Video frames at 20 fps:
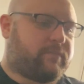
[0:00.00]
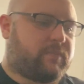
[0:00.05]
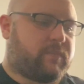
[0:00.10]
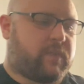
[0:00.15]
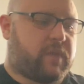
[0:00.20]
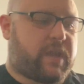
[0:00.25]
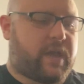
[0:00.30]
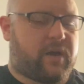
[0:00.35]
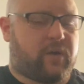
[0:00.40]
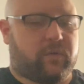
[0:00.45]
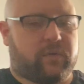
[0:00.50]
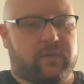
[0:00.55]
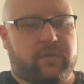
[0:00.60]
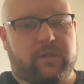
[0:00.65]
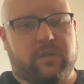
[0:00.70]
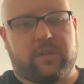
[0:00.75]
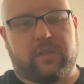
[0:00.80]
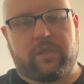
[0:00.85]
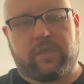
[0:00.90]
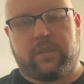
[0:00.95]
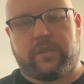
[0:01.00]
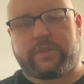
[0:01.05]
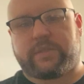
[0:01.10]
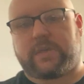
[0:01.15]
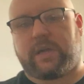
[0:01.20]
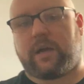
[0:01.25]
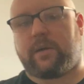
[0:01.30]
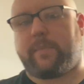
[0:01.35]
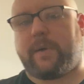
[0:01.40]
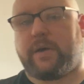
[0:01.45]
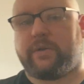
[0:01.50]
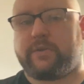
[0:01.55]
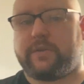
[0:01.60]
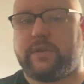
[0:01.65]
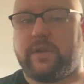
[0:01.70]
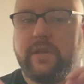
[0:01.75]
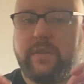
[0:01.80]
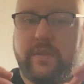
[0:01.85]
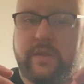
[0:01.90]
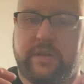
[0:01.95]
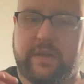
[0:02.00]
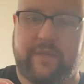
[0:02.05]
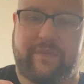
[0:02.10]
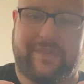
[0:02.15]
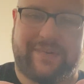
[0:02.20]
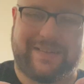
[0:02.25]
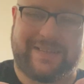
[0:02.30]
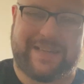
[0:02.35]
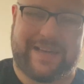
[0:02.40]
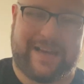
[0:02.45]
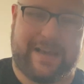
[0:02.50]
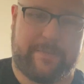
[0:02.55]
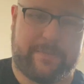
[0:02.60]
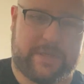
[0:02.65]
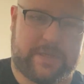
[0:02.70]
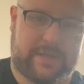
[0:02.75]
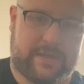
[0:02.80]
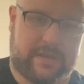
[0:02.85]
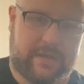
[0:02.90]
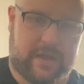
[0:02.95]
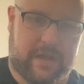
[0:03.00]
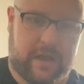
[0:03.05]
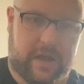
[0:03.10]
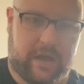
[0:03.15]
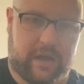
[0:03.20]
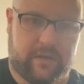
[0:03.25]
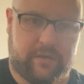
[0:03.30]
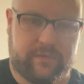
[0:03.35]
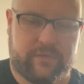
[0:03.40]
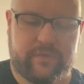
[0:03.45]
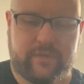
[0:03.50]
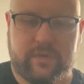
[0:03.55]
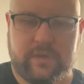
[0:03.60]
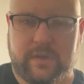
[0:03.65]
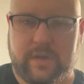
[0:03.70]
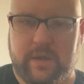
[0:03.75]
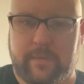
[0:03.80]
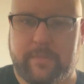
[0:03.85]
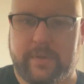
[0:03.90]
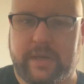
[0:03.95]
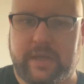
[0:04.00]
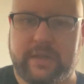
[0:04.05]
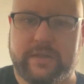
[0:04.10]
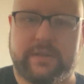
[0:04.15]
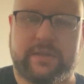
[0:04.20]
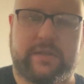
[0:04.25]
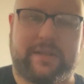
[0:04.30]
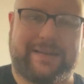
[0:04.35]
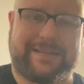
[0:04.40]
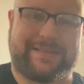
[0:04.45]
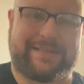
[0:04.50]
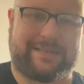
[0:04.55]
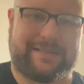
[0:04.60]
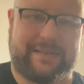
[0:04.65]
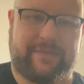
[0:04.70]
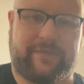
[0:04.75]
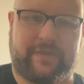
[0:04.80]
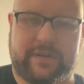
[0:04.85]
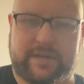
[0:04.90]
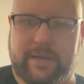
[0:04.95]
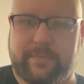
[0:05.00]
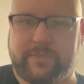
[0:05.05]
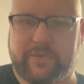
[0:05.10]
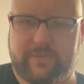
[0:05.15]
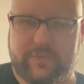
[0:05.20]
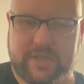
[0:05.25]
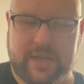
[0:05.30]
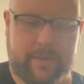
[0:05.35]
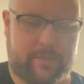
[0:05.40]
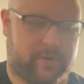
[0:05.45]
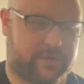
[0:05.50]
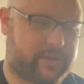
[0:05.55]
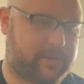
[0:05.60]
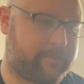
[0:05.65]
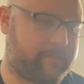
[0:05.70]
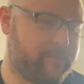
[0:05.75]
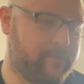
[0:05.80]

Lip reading: Now, let's talk about the different types of companies that sell different types of sabers.